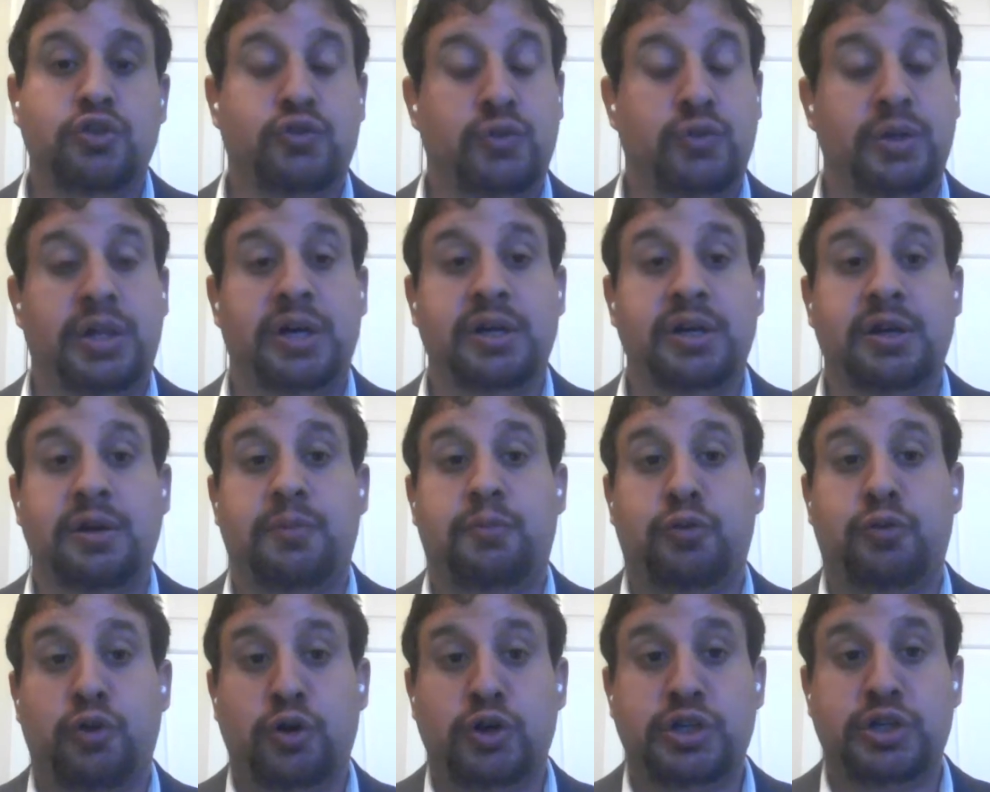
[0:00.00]
Sri Lanka
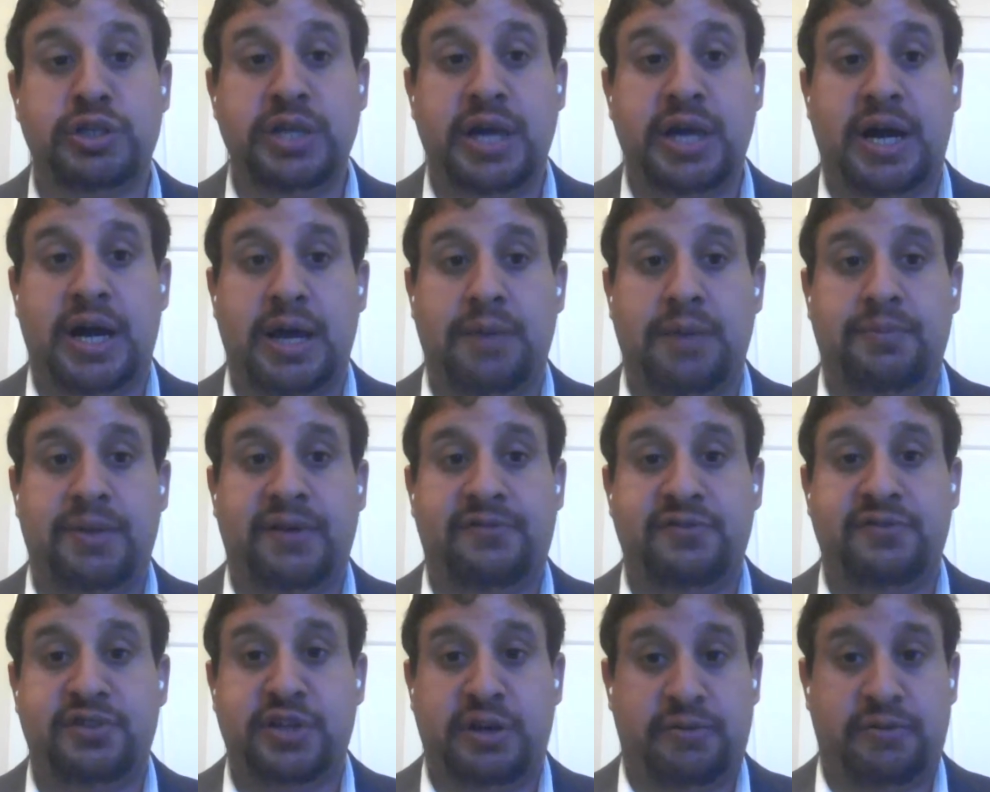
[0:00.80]
approached the
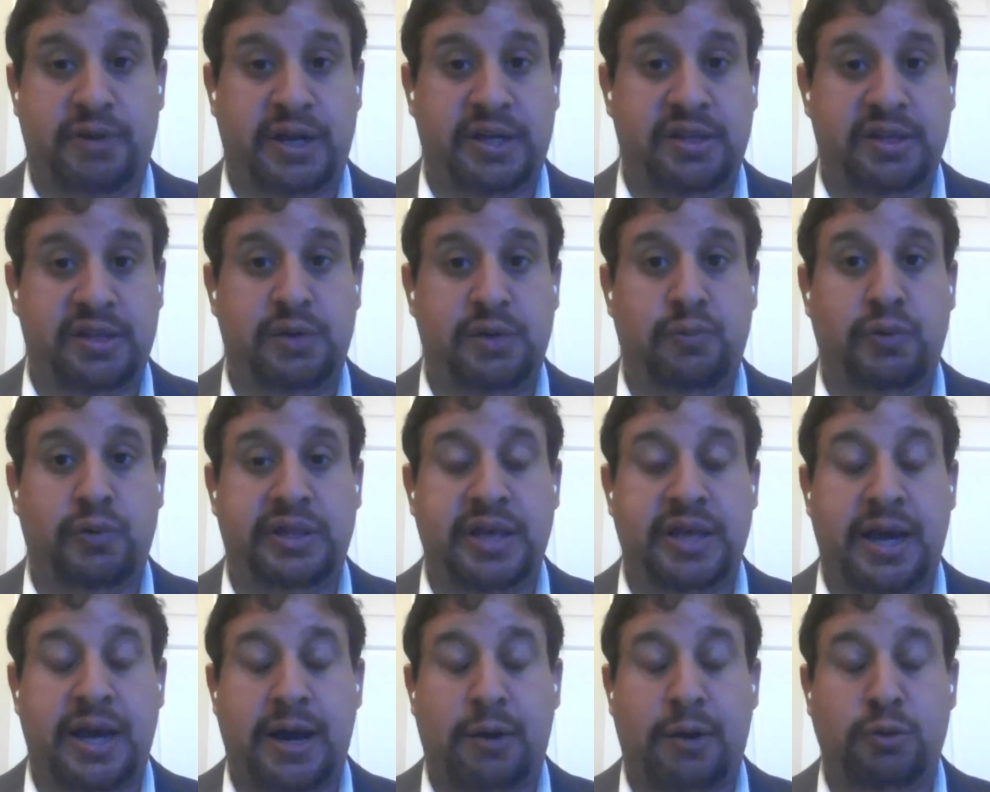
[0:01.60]
IMF directly
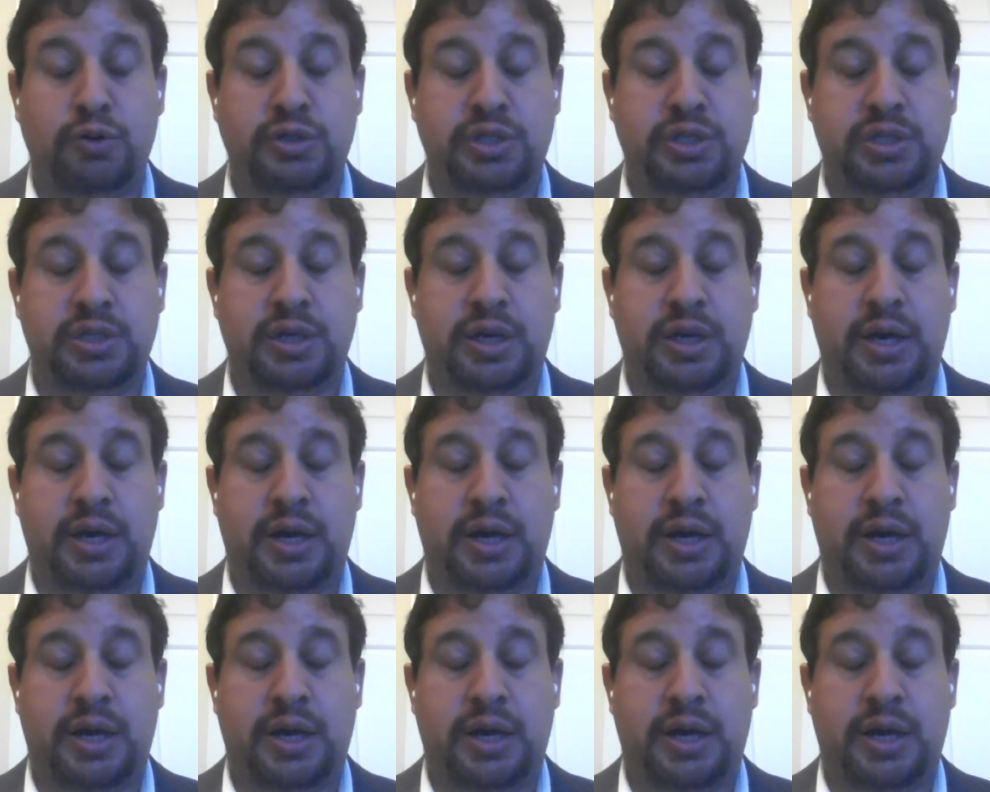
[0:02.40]
without